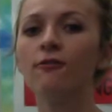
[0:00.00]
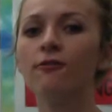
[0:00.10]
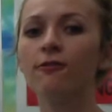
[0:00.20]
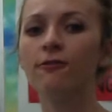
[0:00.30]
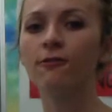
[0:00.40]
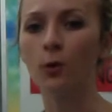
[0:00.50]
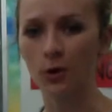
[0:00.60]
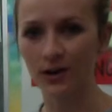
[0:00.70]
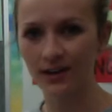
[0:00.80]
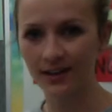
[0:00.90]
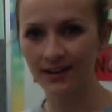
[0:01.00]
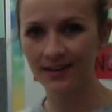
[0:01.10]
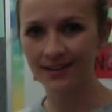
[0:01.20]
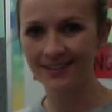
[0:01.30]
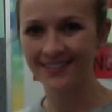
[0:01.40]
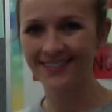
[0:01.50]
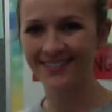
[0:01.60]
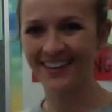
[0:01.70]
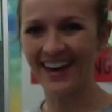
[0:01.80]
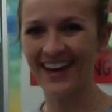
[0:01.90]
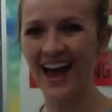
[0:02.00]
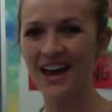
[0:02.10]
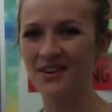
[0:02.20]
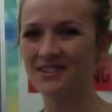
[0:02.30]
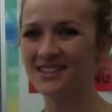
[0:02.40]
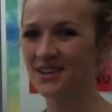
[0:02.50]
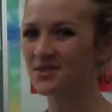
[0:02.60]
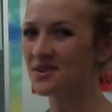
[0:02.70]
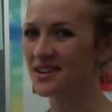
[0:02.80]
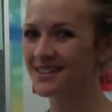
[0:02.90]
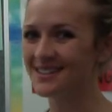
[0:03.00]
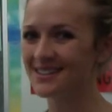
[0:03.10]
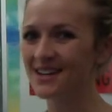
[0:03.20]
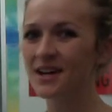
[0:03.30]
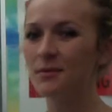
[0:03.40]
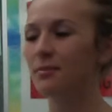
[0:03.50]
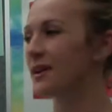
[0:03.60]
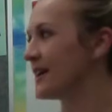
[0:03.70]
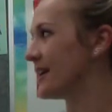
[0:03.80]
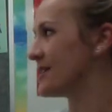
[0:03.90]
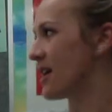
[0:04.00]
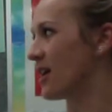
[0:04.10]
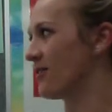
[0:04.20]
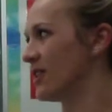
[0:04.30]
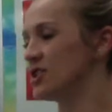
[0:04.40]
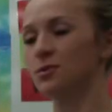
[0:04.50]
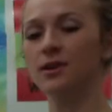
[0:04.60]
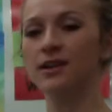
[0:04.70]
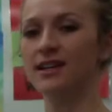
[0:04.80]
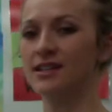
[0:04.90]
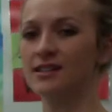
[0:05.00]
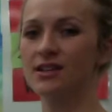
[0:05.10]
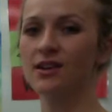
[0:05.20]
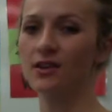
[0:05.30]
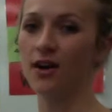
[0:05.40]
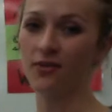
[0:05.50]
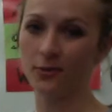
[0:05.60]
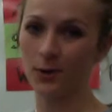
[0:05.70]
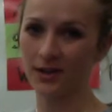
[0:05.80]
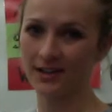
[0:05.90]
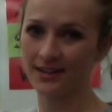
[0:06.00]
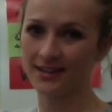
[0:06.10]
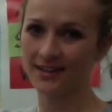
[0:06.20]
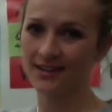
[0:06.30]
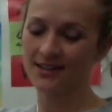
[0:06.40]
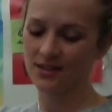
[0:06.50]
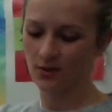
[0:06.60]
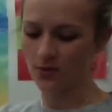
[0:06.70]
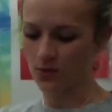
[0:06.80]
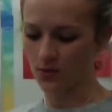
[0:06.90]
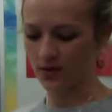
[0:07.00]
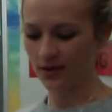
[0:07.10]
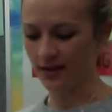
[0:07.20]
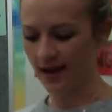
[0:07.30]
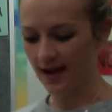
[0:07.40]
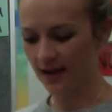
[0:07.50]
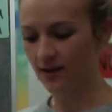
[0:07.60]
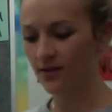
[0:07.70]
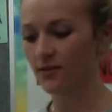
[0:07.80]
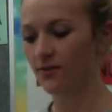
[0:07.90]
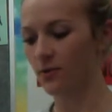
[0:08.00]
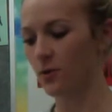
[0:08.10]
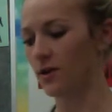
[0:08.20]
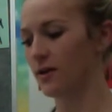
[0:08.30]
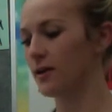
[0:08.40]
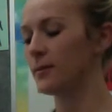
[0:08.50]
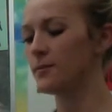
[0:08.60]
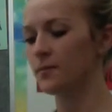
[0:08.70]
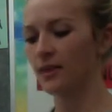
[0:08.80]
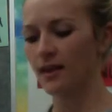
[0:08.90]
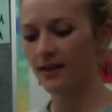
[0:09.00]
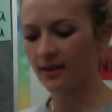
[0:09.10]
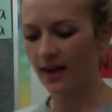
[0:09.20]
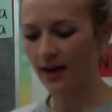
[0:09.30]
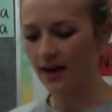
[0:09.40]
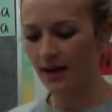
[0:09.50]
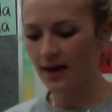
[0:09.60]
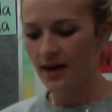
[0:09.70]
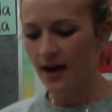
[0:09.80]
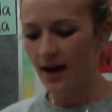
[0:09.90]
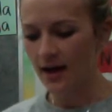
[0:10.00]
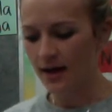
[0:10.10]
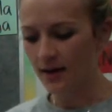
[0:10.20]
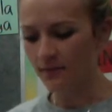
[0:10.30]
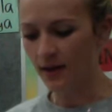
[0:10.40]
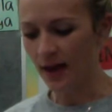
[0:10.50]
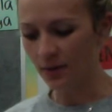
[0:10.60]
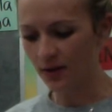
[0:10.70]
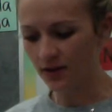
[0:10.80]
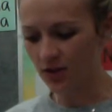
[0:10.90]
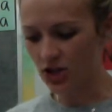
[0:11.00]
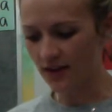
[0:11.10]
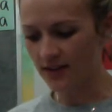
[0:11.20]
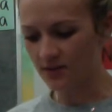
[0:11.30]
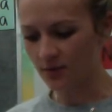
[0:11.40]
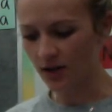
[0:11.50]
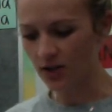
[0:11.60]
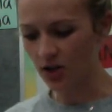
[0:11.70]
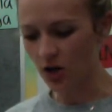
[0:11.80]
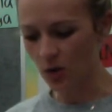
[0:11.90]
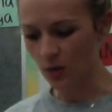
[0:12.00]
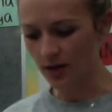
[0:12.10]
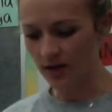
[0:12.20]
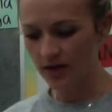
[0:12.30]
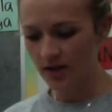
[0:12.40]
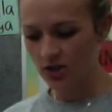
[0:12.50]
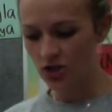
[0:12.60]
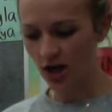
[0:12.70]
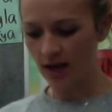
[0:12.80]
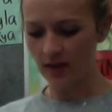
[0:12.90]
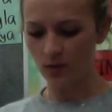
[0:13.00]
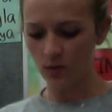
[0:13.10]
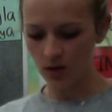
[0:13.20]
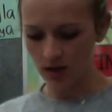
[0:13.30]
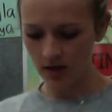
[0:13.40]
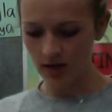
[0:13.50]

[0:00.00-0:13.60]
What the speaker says: fork. Okay, I know it said horse, but our visual is a fork. So or like fork. Okay, I want you to try this one on your own. Try the word